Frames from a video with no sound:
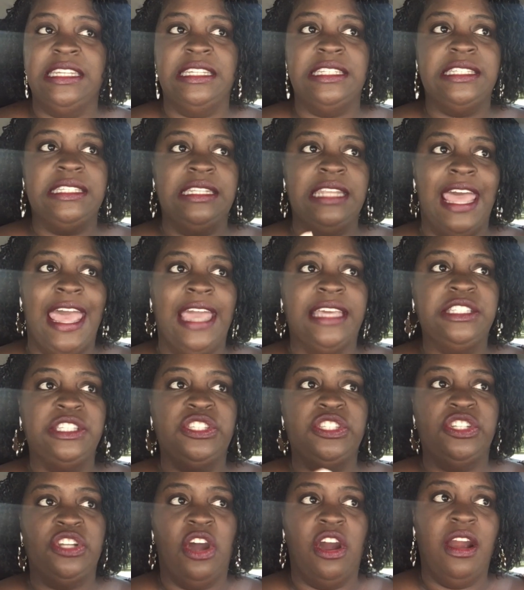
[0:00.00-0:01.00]
the snacks
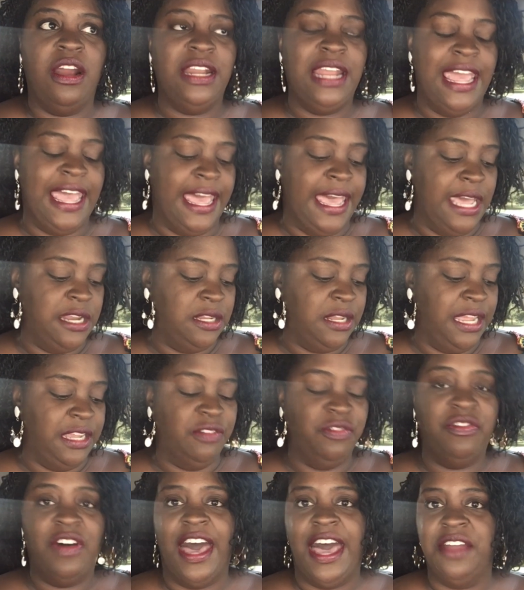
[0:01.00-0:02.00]
start at
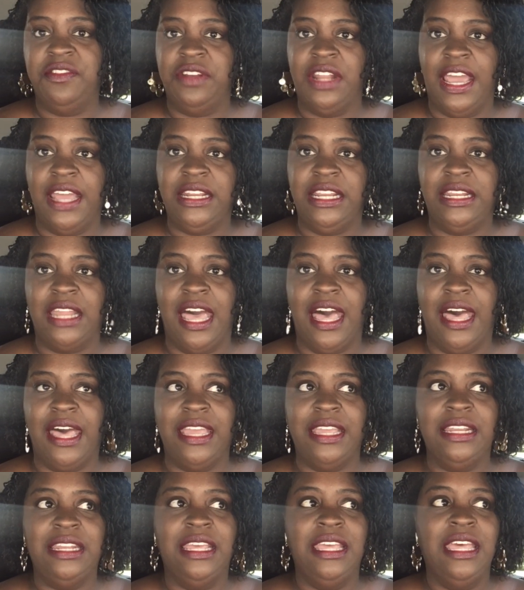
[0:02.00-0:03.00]
like five
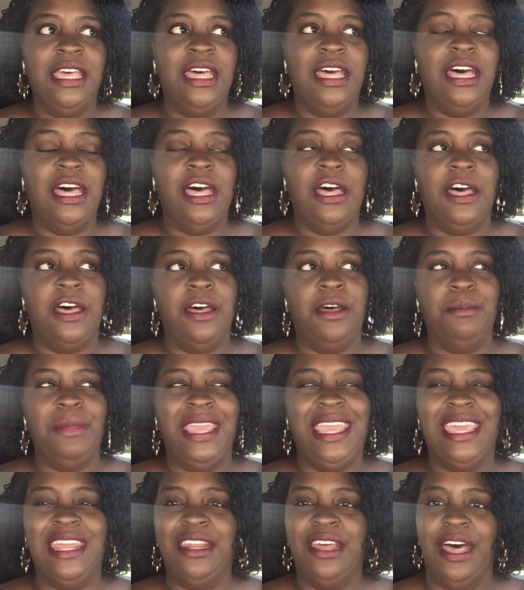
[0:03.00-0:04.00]
ninety-nine um,
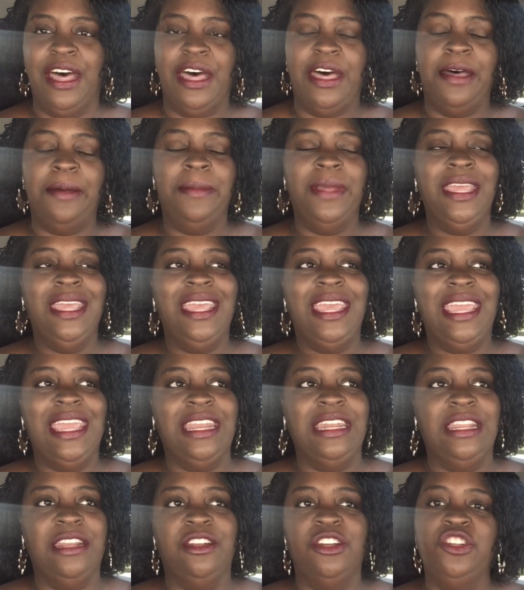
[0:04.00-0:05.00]
and up,
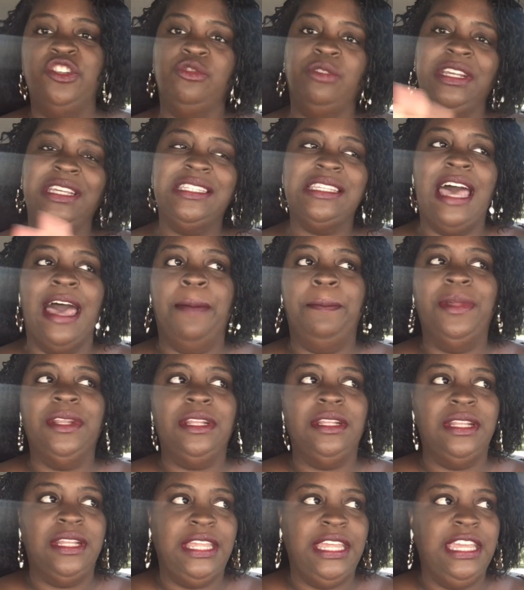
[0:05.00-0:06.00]
and then the drinks I
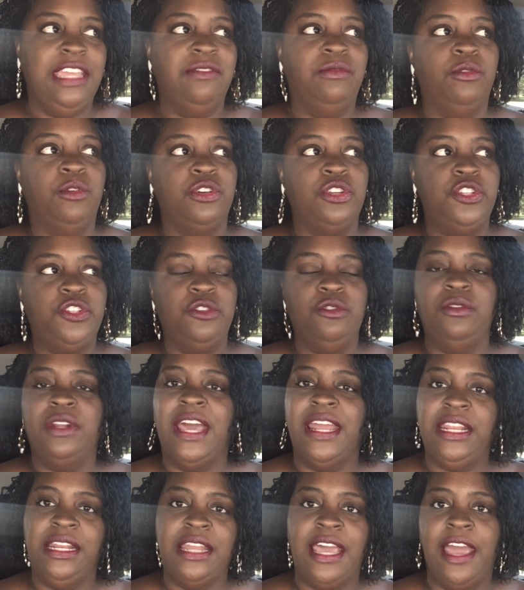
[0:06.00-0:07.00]
believe were two
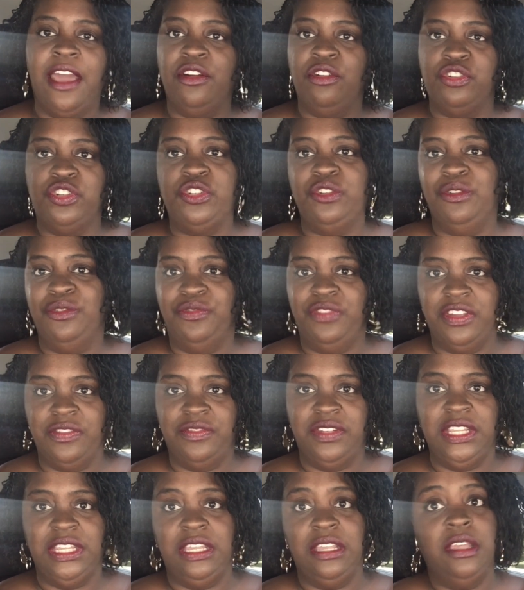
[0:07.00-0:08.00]
ninety-nine or two
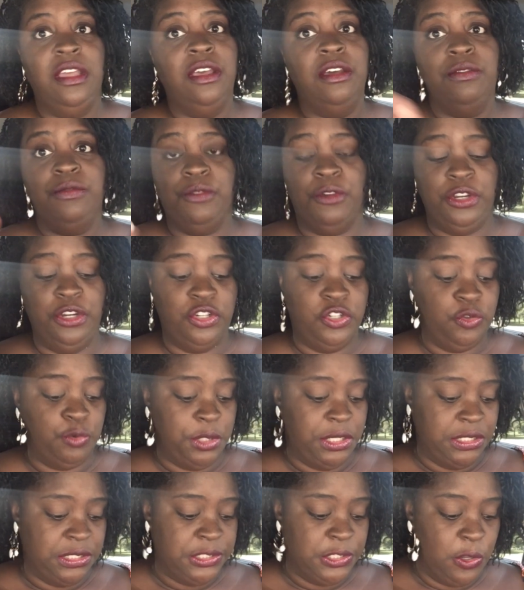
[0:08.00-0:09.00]
fifty for your
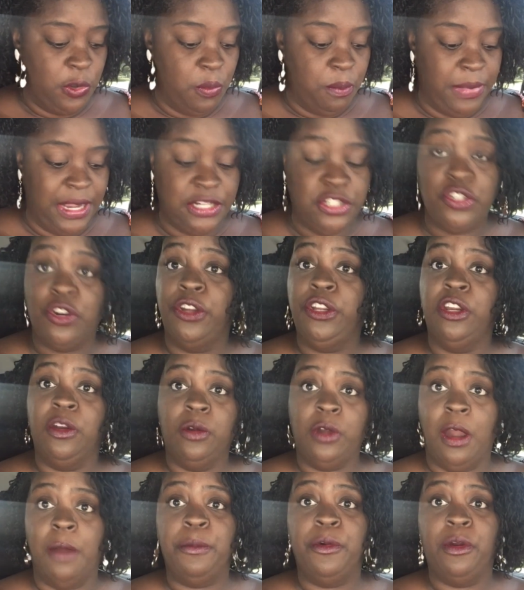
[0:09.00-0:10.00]
drink. So make sure
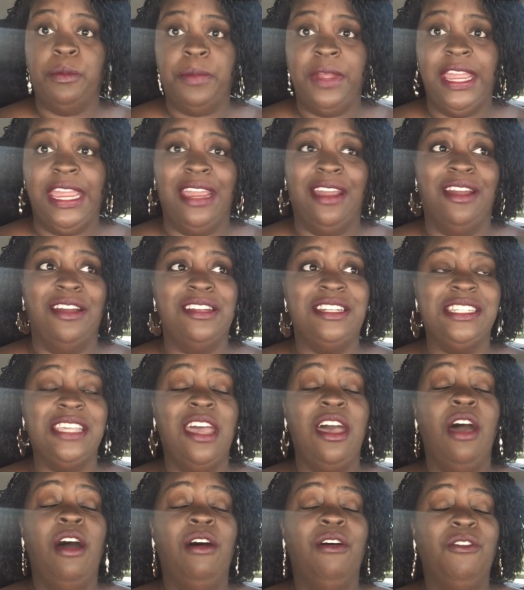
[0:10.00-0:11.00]
you are prepared
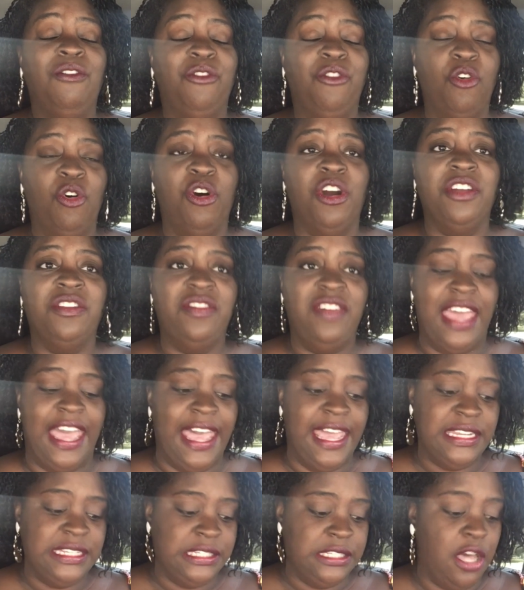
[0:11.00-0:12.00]
for
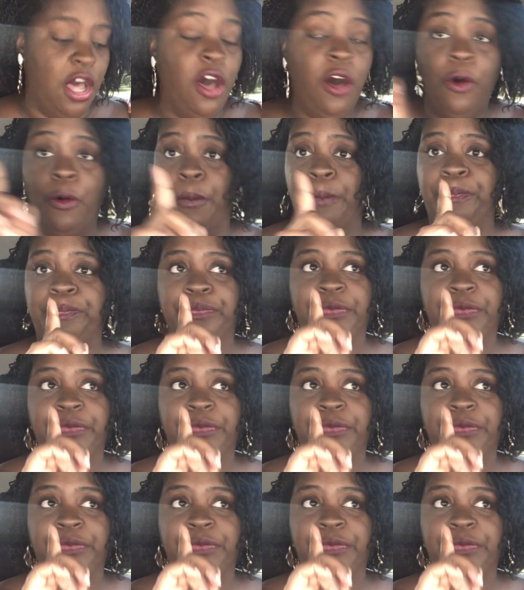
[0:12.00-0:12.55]
that. Oh,